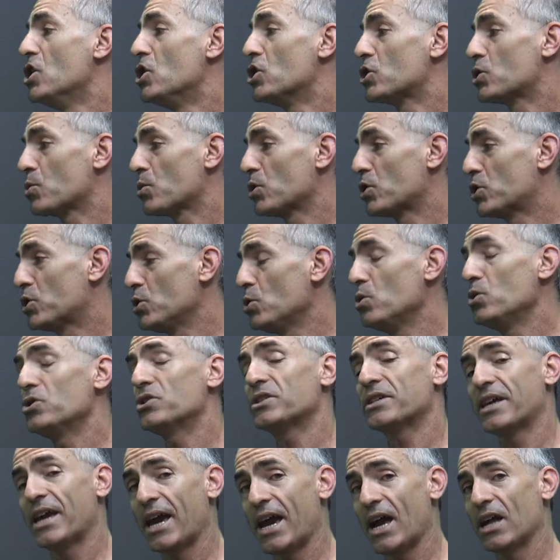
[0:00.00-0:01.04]
to reduce
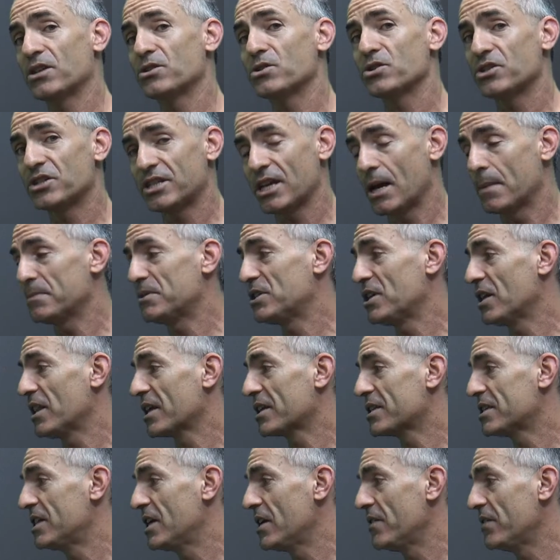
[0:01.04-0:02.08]
cancer stem cell
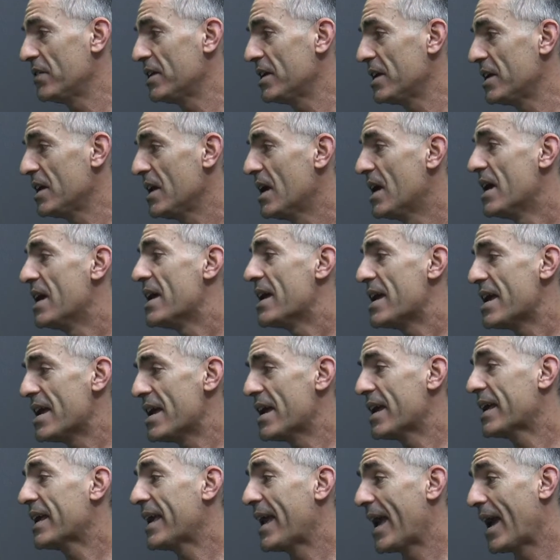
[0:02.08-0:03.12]
activity
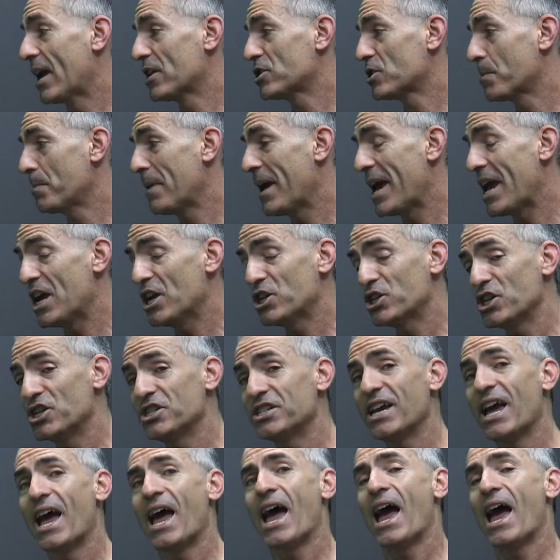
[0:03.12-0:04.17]
in cancer
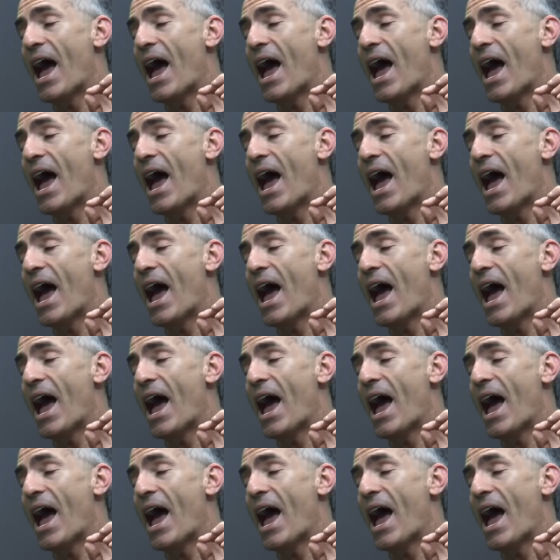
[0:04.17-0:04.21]
patients